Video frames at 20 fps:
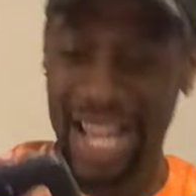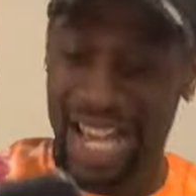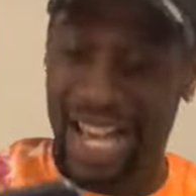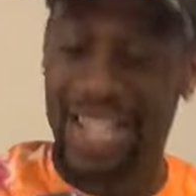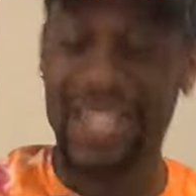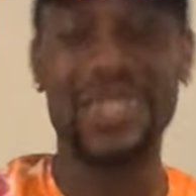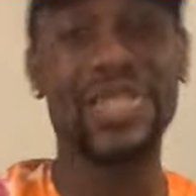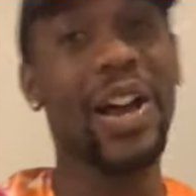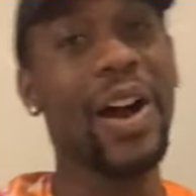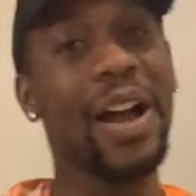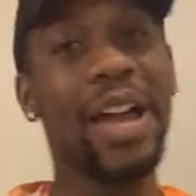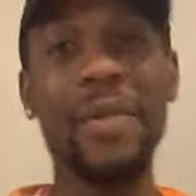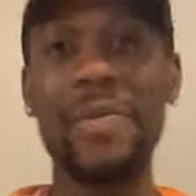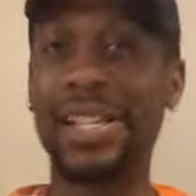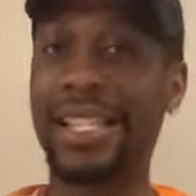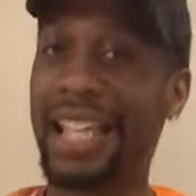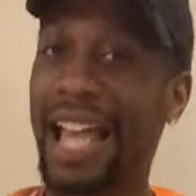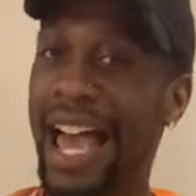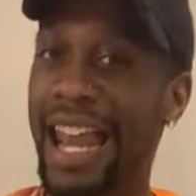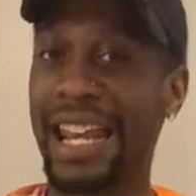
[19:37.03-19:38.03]
You know, he
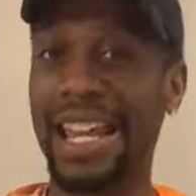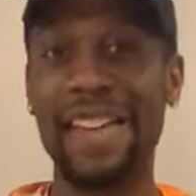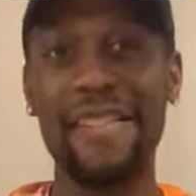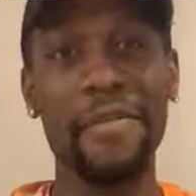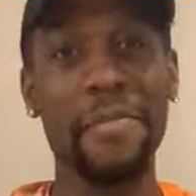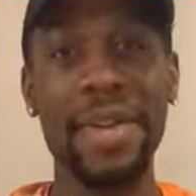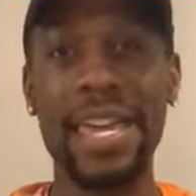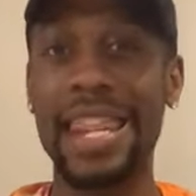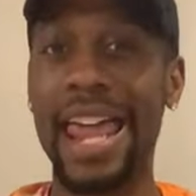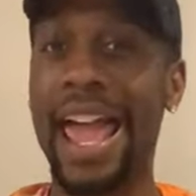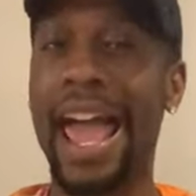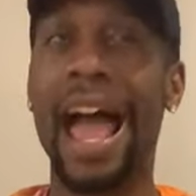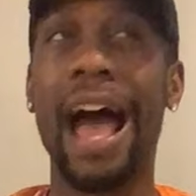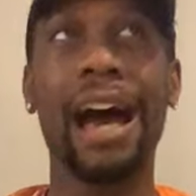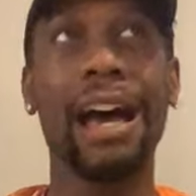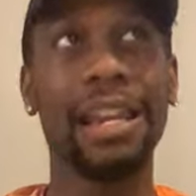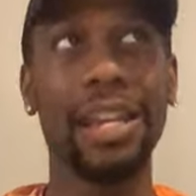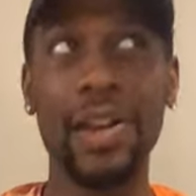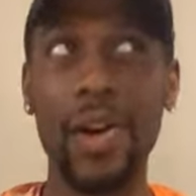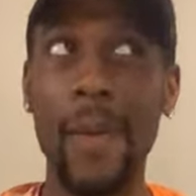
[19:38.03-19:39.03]
was kind of giving me that
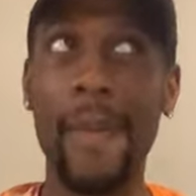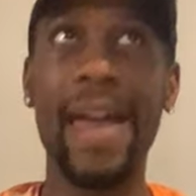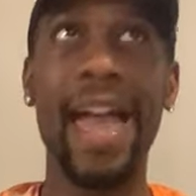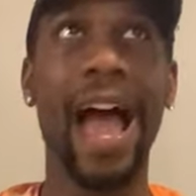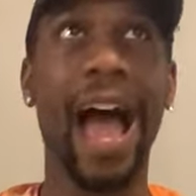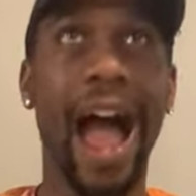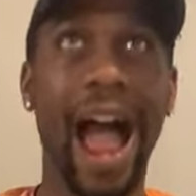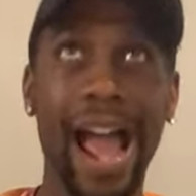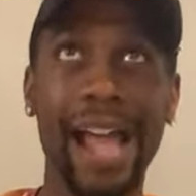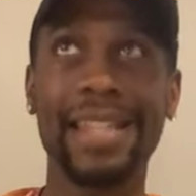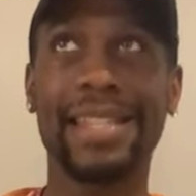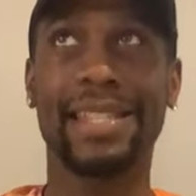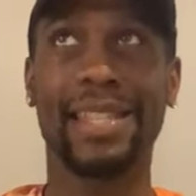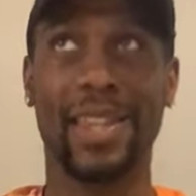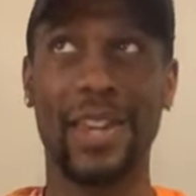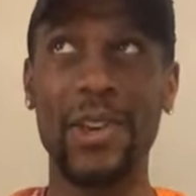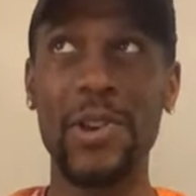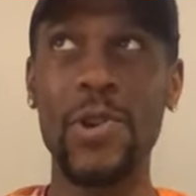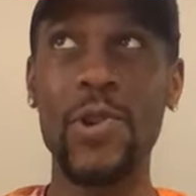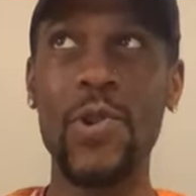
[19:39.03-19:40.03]
a little bit Ice
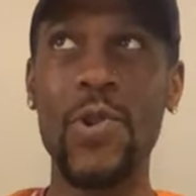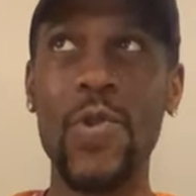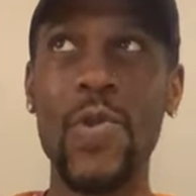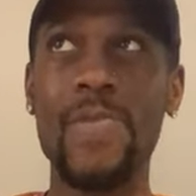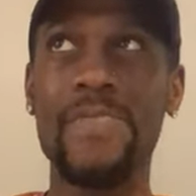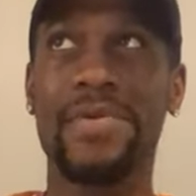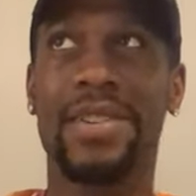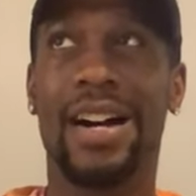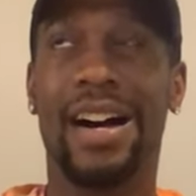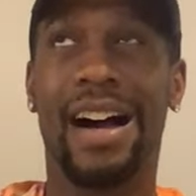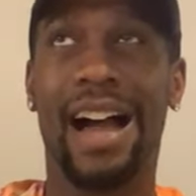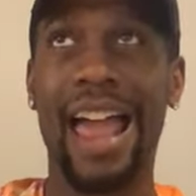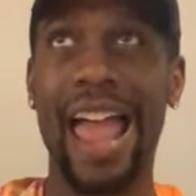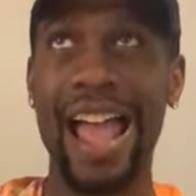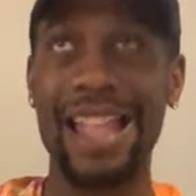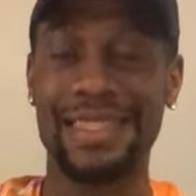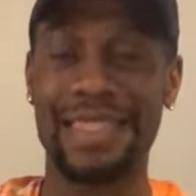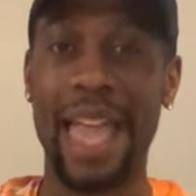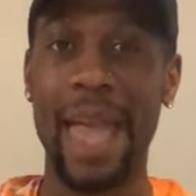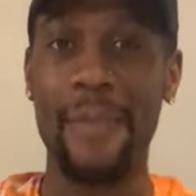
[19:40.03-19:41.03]
Cube
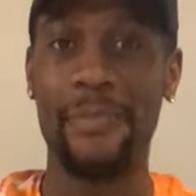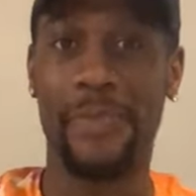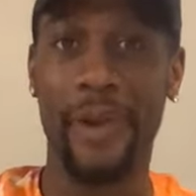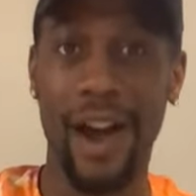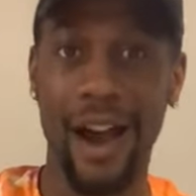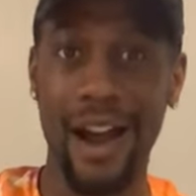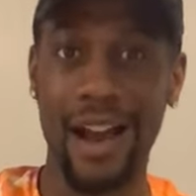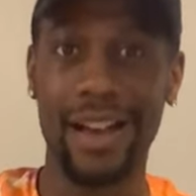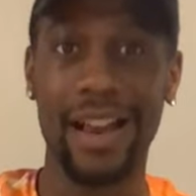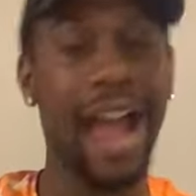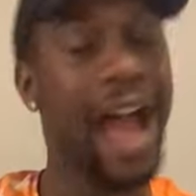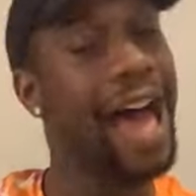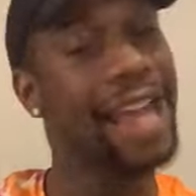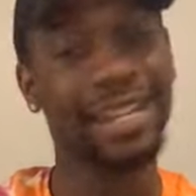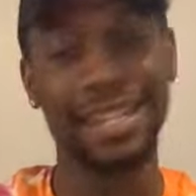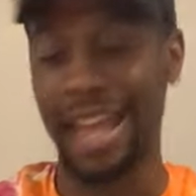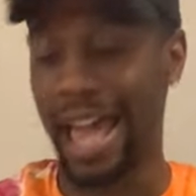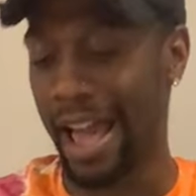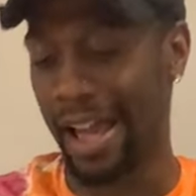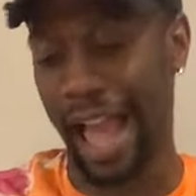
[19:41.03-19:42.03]
at that part,
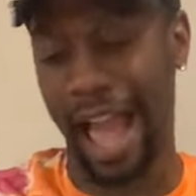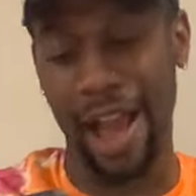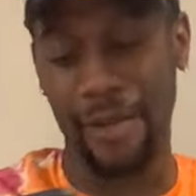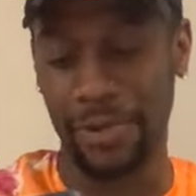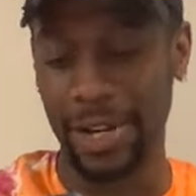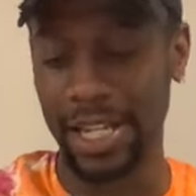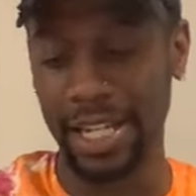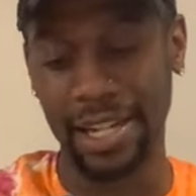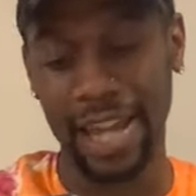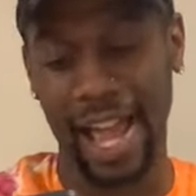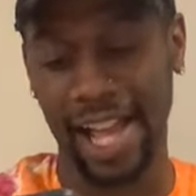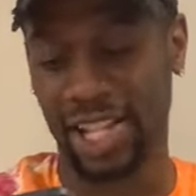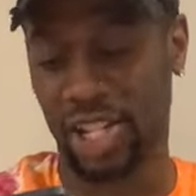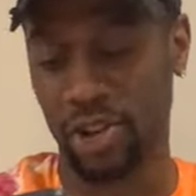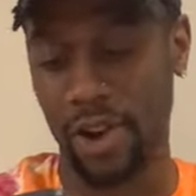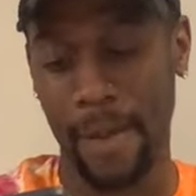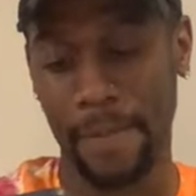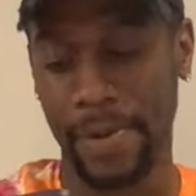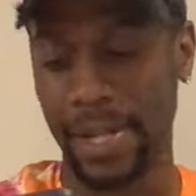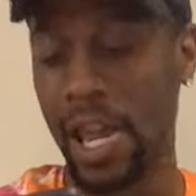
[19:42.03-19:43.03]
I really like
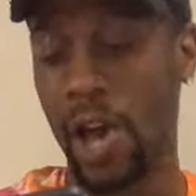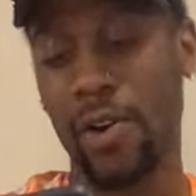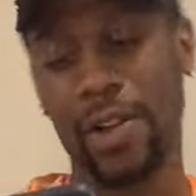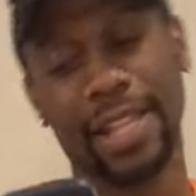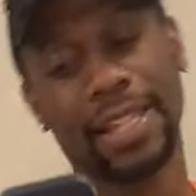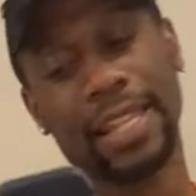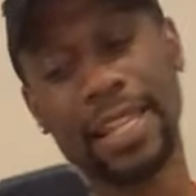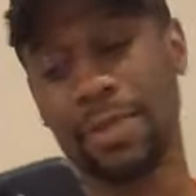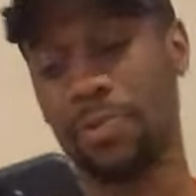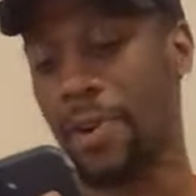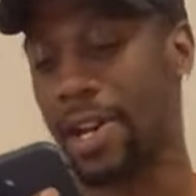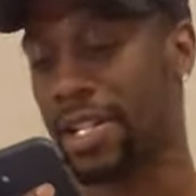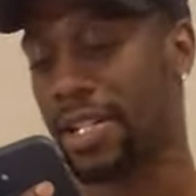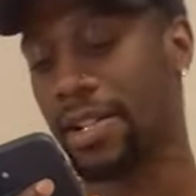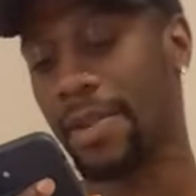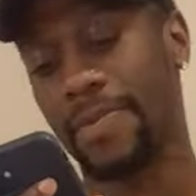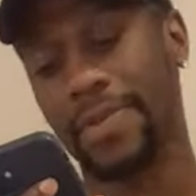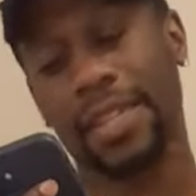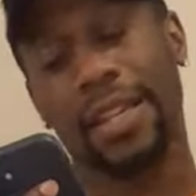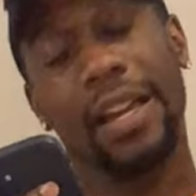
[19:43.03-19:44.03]
Drop It Low, because this one of
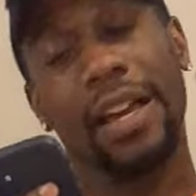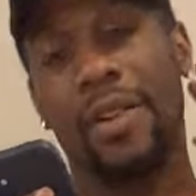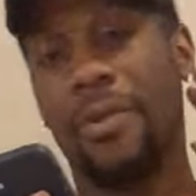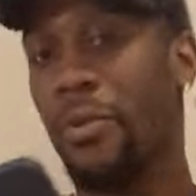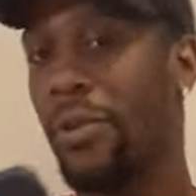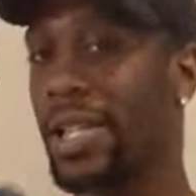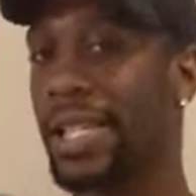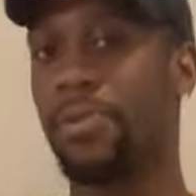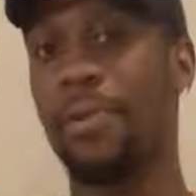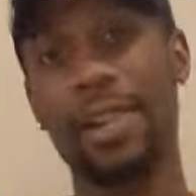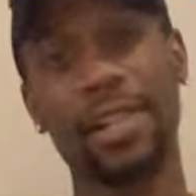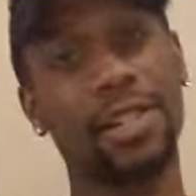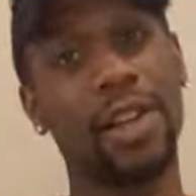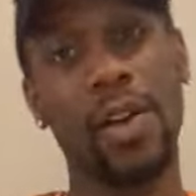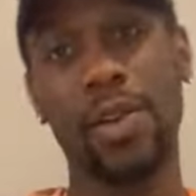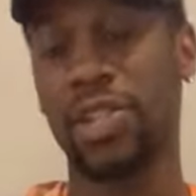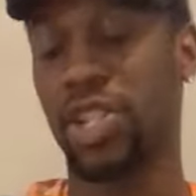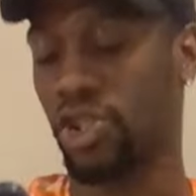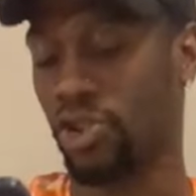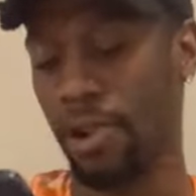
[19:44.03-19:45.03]
them was one of
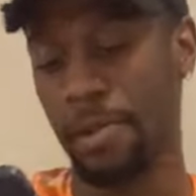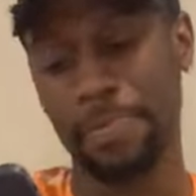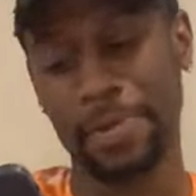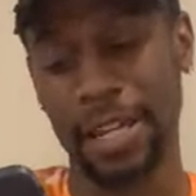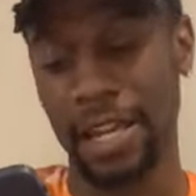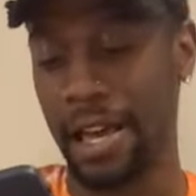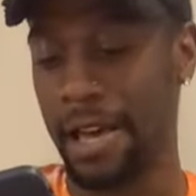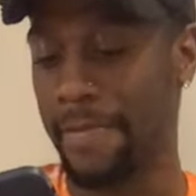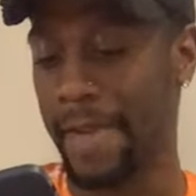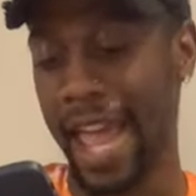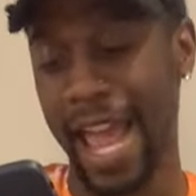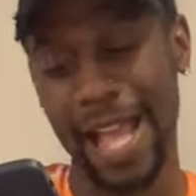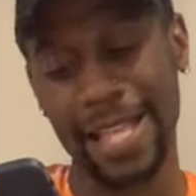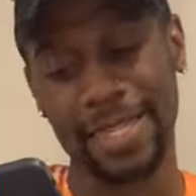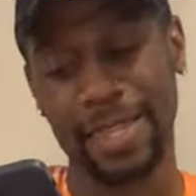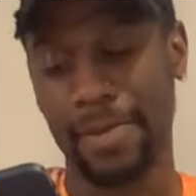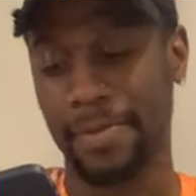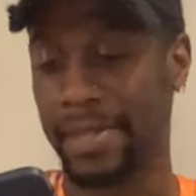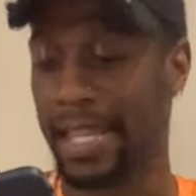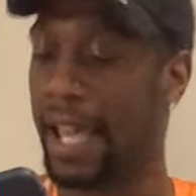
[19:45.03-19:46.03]
those strip club
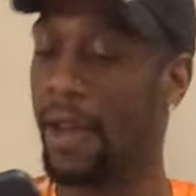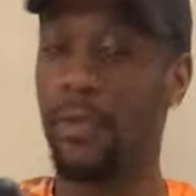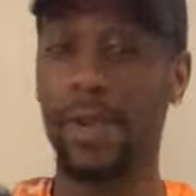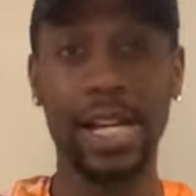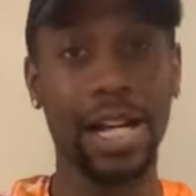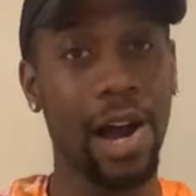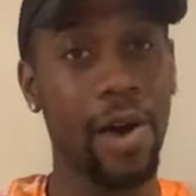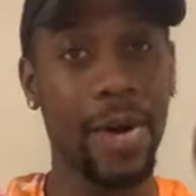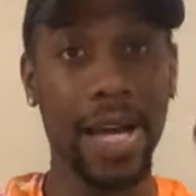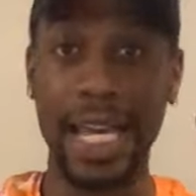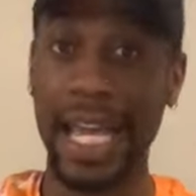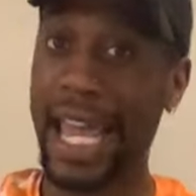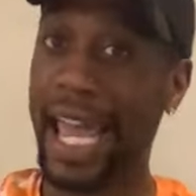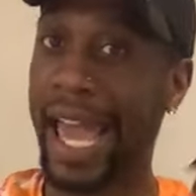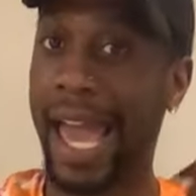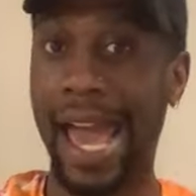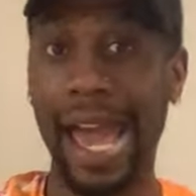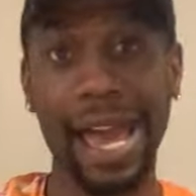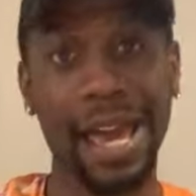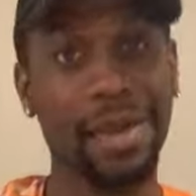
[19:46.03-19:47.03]
anthems. Here we go
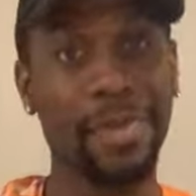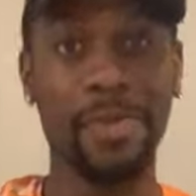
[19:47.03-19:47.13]
again.